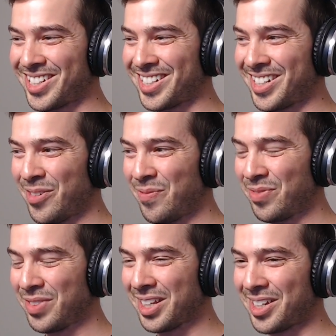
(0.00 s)
Uh,
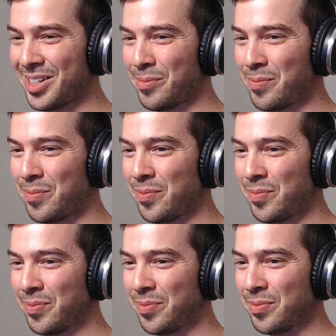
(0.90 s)
um,
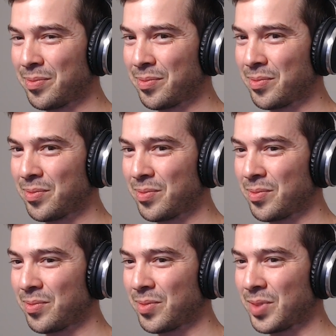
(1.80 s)

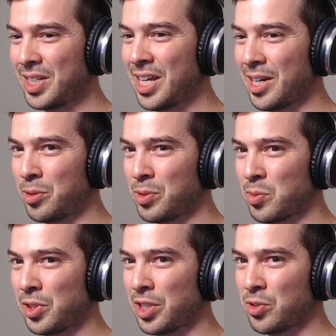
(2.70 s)
yeah, it
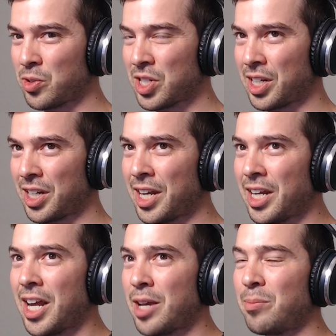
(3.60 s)
was really interesting.
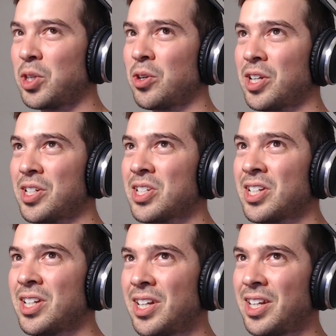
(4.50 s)
I, I am curious.